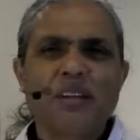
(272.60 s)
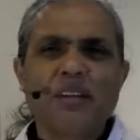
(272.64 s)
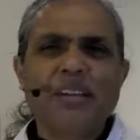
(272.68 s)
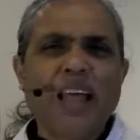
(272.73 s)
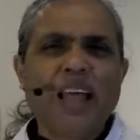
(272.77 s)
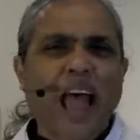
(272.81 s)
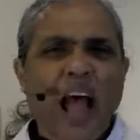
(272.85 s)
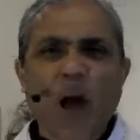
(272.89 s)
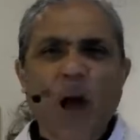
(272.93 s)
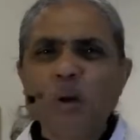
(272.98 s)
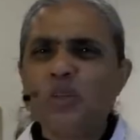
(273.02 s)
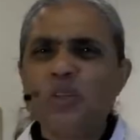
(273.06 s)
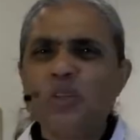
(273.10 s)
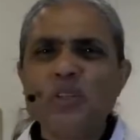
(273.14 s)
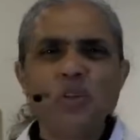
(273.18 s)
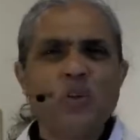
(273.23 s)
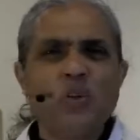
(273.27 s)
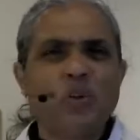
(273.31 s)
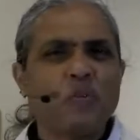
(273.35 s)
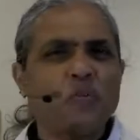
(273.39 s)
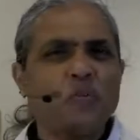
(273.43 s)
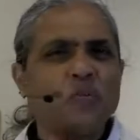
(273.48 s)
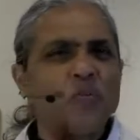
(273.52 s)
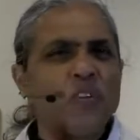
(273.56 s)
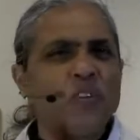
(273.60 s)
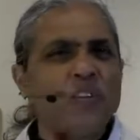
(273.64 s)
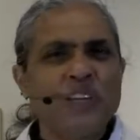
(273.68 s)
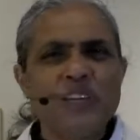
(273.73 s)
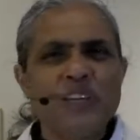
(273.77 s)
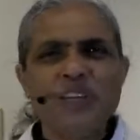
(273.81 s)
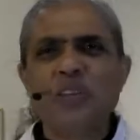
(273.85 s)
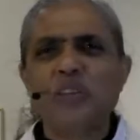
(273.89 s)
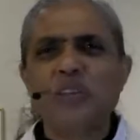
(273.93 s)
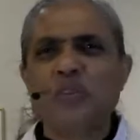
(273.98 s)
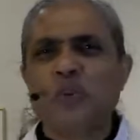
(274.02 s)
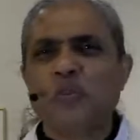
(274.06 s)
thousands of
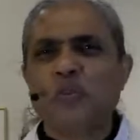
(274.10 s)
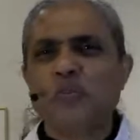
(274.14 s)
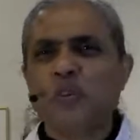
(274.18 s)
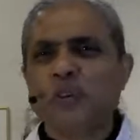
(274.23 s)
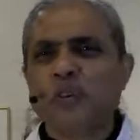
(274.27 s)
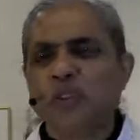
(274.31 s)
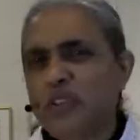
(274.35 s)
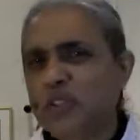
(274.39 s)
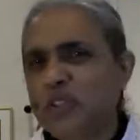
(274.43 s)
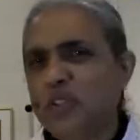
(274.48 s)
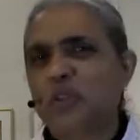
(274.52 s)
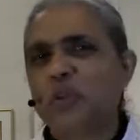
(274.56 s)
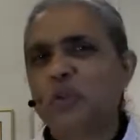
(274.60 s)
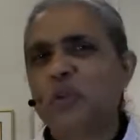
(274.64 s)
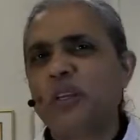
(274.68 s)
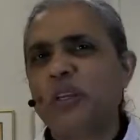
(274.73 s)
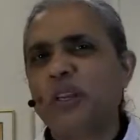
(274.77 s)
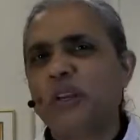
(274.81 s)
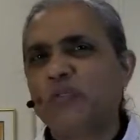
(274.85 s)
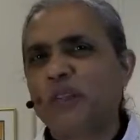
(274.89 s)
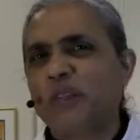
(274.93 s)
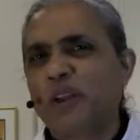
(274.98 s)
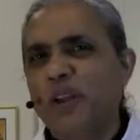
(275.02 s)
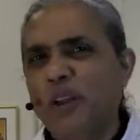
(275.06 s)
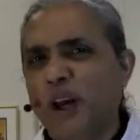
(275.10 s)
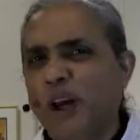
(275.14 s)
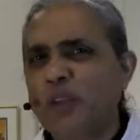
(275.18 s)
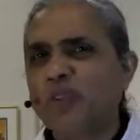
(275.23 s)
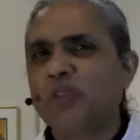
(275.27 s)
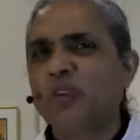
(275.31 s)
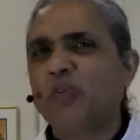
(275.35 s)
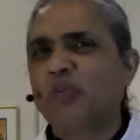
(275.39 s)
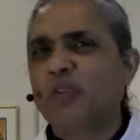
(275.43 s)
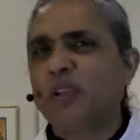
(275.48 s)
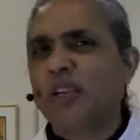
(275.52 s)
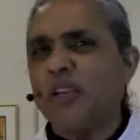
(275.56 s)
years of history and
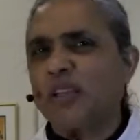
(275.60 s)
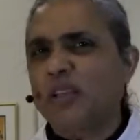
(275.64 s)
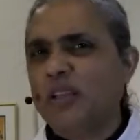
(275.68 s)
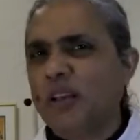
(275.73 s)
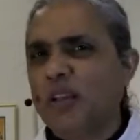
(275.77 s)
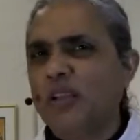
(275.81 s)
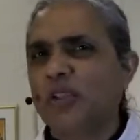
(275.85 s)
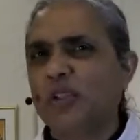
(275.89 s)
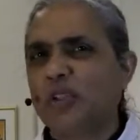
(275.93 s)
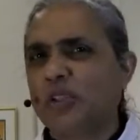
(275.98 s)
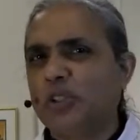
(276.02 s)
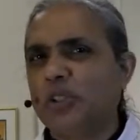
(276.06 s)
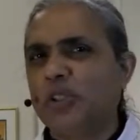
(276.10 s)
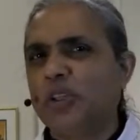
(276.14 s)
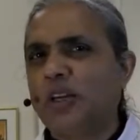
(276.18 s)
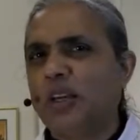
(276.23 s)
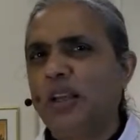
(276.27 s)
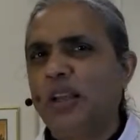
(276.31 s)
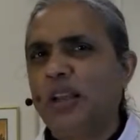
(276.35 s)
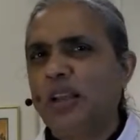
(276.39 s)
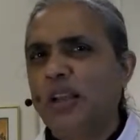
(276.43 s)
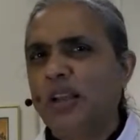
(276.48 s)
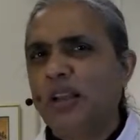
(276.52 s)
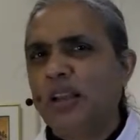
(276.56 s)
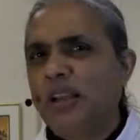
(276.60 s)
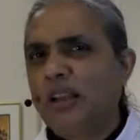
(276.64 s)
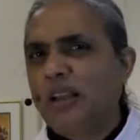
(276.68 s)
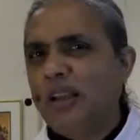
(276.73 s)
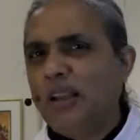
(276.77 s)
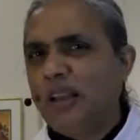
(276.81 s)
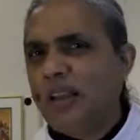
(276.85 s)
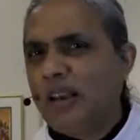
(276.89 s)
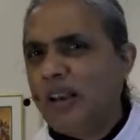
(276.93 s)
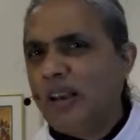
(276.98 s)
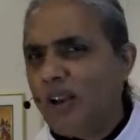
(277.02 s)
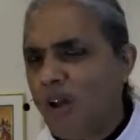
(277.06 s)
philosophy and culture.
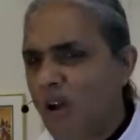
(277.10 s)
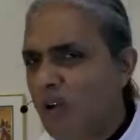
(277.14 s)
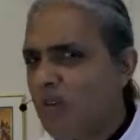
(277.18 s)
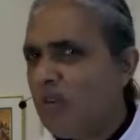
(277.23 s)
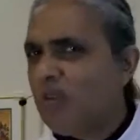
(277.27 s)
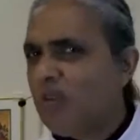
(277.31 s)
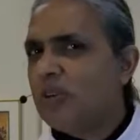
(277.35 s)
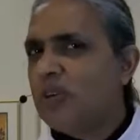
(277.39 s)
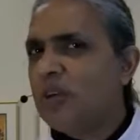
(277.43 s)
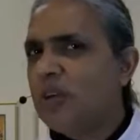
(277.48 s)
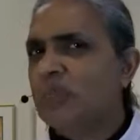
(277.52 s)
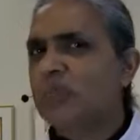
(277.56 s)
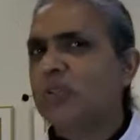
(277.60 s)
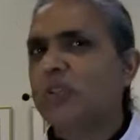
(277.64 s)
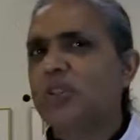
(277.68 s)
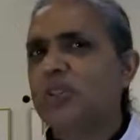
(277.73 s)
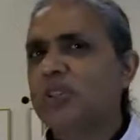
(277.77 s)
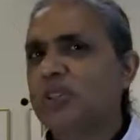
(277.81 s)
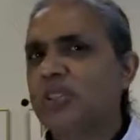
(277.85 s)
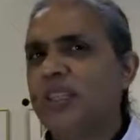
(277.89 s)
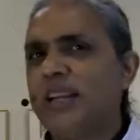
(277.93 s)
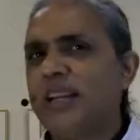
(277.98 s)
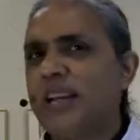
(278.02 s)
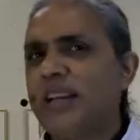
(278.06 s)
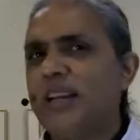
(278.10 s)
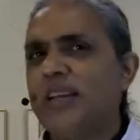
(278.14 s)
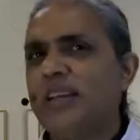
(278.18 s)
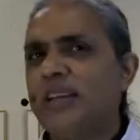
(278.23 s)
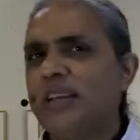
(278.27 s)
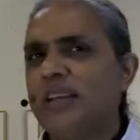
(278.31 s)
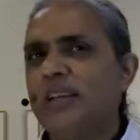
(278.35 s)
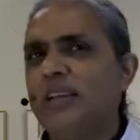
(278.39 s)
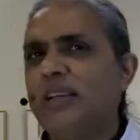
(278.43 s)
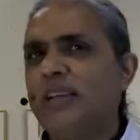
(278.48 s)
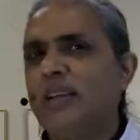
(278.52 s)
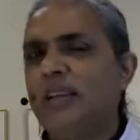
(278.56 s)
And along comes
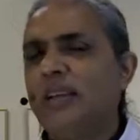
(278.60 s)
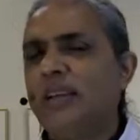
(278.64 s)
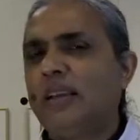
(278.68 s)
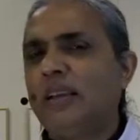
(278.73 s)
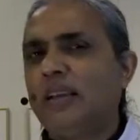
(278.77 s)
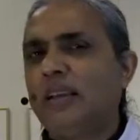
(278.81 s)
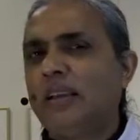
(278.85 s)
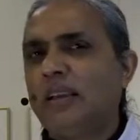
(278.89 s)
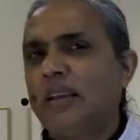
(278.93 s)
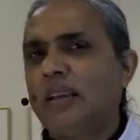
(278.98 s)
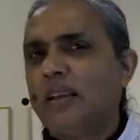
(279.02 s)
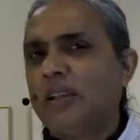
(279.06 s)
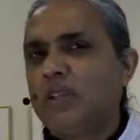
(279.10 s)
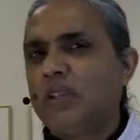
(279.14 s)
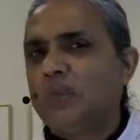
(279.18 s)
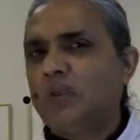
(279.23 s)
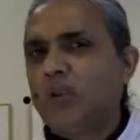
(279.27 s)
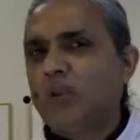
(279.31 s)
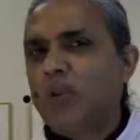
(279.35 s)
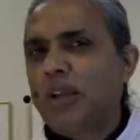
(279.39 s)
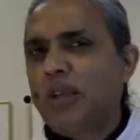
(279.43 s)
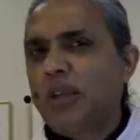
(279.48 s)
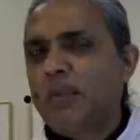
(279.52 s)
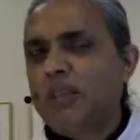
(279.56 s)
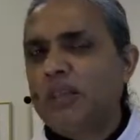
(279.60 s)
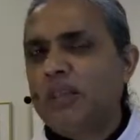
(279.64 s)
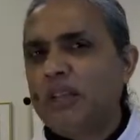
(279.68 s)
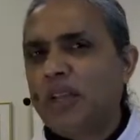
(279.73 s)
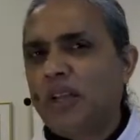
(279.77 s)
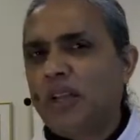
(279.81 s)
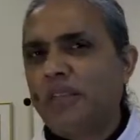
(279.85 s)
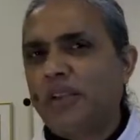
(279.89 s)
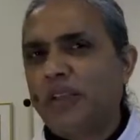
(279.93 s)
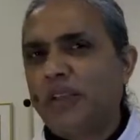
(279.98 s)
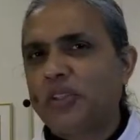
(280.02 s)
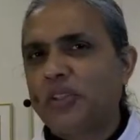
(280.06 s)
Christianity, and it's proclaiming
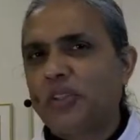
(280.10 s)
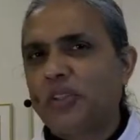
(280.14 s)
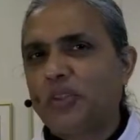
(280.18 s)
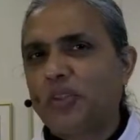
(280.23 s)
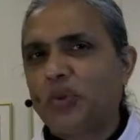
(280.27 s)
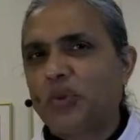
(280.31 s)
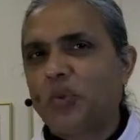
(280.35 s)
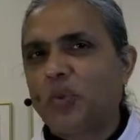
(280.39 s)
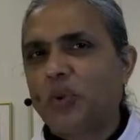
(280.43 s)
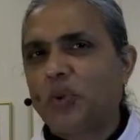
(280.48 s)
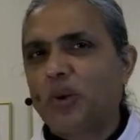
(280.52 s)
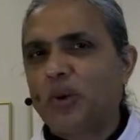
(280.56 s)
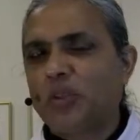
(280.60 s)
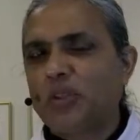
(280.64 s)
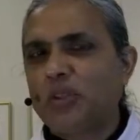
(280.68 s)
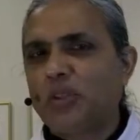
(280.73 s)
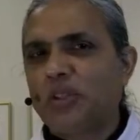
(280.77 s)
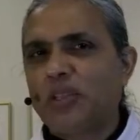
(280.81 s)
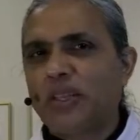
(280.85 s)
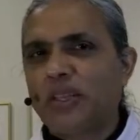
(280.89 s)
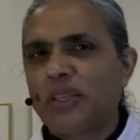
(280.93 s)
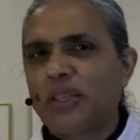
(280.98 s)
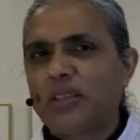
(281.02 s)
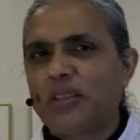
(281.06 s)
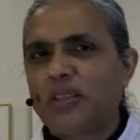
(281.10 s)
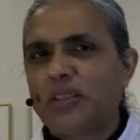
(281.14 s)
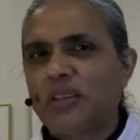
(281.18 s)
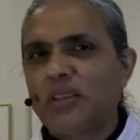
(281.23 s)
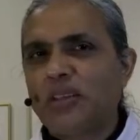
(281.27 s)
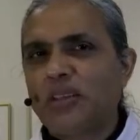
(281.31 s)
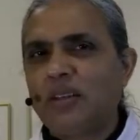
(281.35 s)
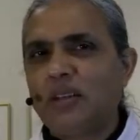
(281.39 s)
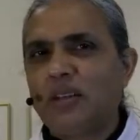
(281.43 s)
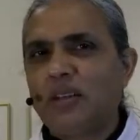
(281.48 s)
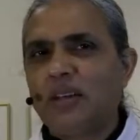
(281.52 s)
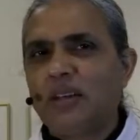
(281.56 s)
salvation to the world. So there is
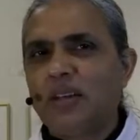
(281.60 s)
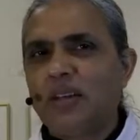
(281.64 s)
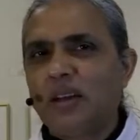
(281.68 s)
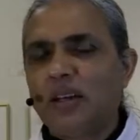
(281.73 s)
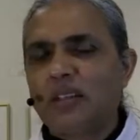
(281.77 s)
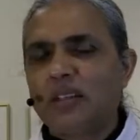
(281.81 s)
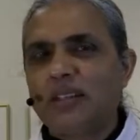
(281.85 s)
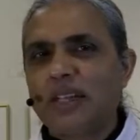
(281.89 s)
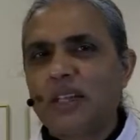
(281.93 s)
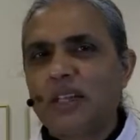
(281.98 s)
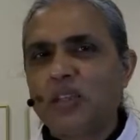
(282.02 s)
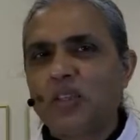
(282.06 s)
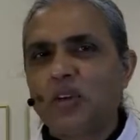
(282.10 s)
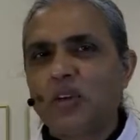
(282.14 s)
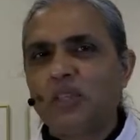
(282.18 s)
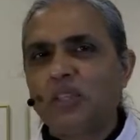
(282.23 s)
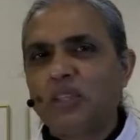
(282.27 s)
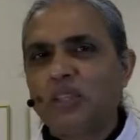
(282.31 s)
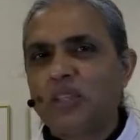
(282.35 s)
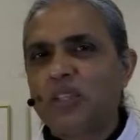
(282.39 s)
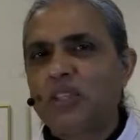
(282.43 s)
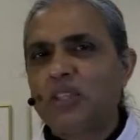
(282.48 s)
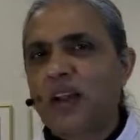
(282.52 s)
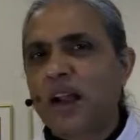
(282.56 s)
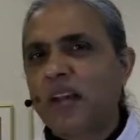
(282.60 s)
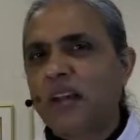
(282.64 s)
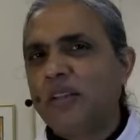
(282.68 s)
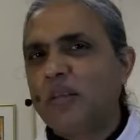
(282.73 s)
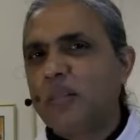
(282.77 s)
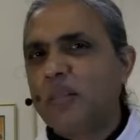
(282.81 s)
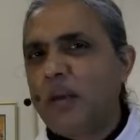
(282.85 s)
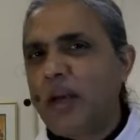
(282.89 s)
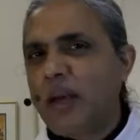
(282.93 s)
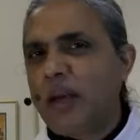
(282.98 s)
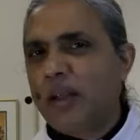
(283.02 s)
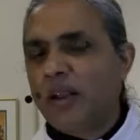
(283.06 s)
a sense of this is not
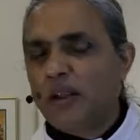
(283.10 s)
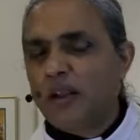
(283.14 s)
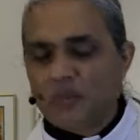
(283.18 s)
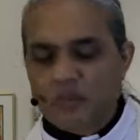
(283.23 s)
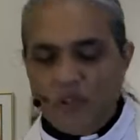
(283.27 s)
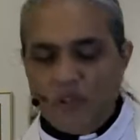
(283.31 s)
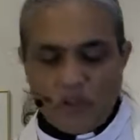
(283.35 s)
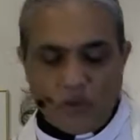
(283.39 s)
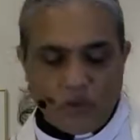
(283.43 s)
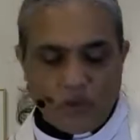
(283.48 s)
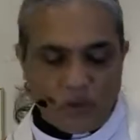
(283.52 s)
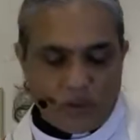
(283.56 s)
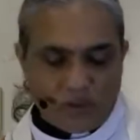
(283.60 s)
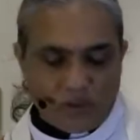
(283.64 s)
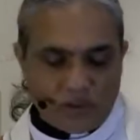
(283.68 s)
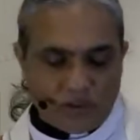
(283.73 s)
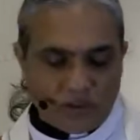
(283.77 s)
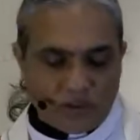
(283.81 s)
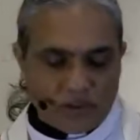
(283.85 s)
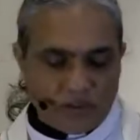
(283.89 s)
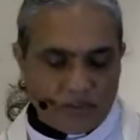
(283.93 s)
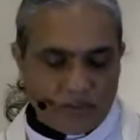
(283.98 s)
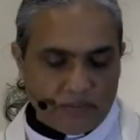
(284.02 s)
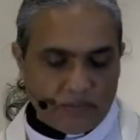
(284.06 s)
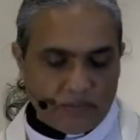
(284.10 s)
the battle of equals.